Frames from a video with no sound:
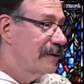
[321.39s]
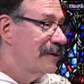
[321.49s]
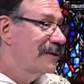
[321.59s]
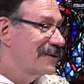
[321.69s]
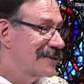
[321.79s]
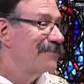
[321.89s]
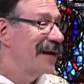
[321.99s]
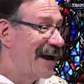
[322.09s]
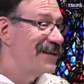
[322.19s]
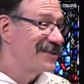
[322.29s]
some
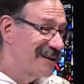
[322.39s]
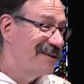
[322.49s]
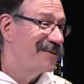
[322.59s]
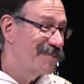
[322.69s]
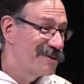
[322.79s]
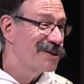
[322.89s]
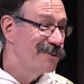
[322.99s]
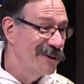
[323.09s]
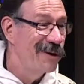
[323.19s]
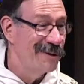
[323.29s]
guy started
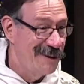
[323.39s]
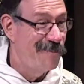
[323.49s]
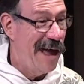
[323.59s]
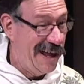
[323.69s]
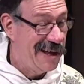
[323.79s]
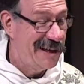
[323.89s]
pursuing her at the bank.